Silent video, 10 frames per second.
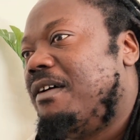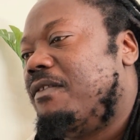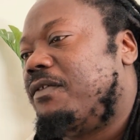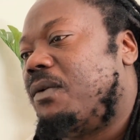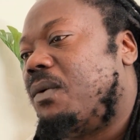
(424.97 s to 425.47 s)

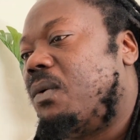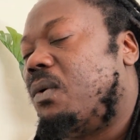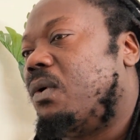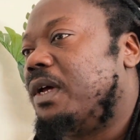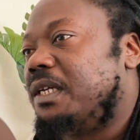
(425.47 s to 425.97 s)

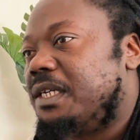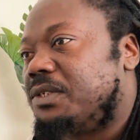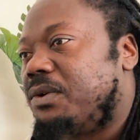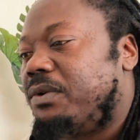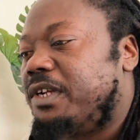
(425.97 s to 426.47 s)
for a
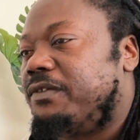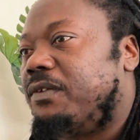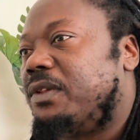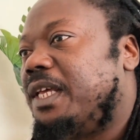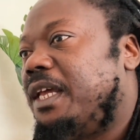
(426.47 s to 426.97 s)
storage
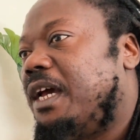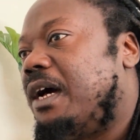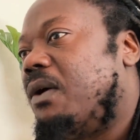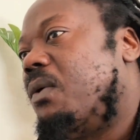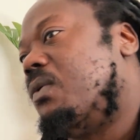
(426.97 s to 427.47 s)
for the
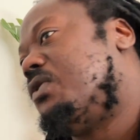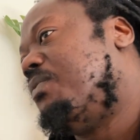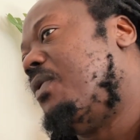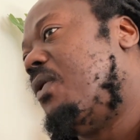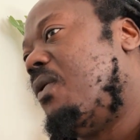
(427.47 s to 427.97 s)

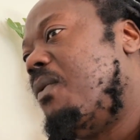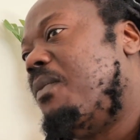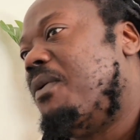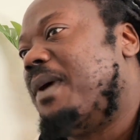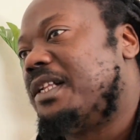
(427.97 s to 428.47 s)
Osmo
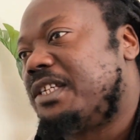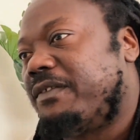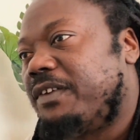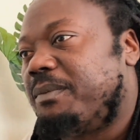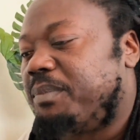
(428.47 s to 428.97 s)
Mobile
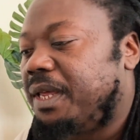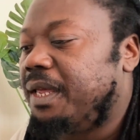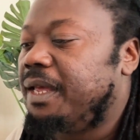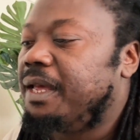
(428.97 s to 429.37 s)
7P.